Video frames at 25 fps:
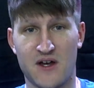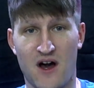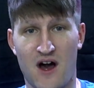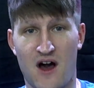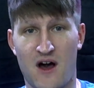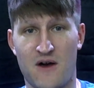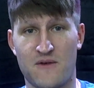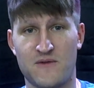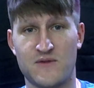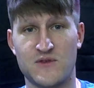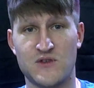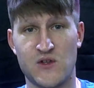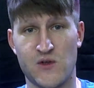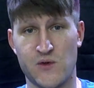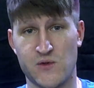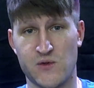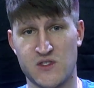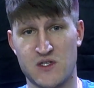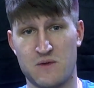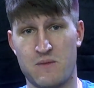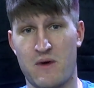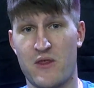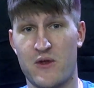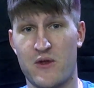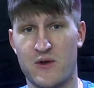off to
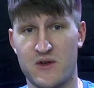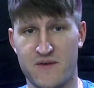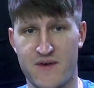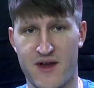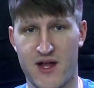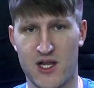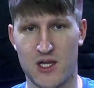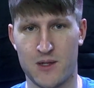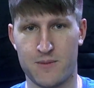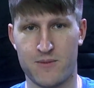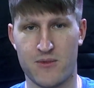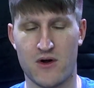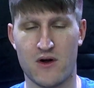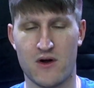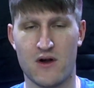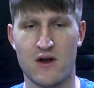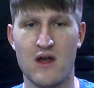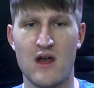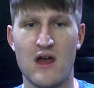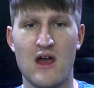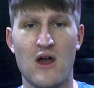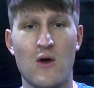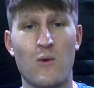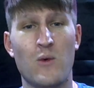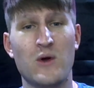some other developer,
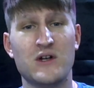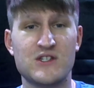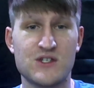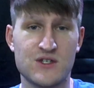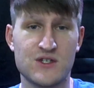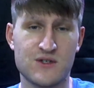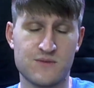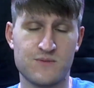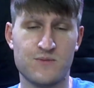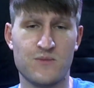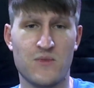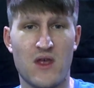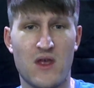which